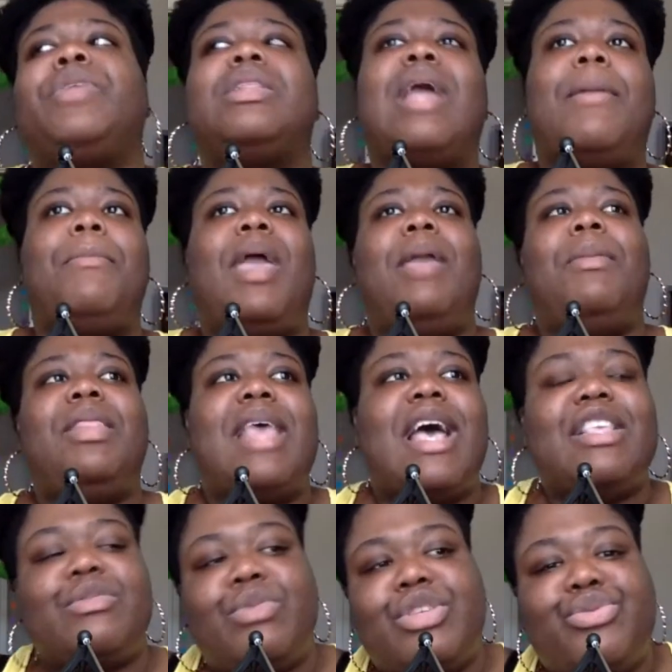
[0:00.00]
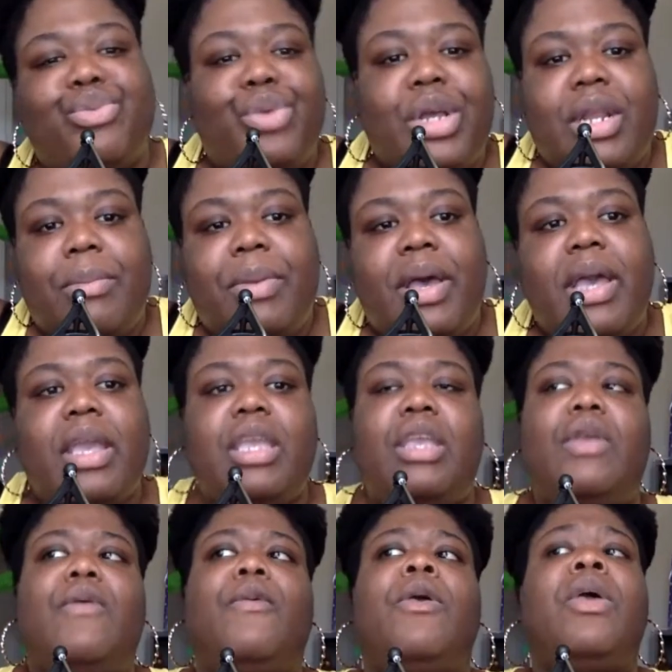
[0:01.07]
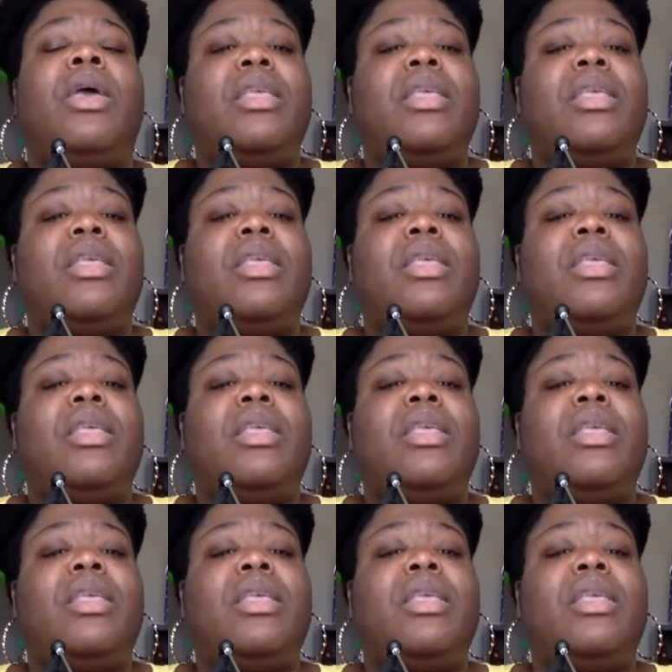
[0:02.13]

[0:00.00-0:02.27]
Like maybe that's what's really bugging you.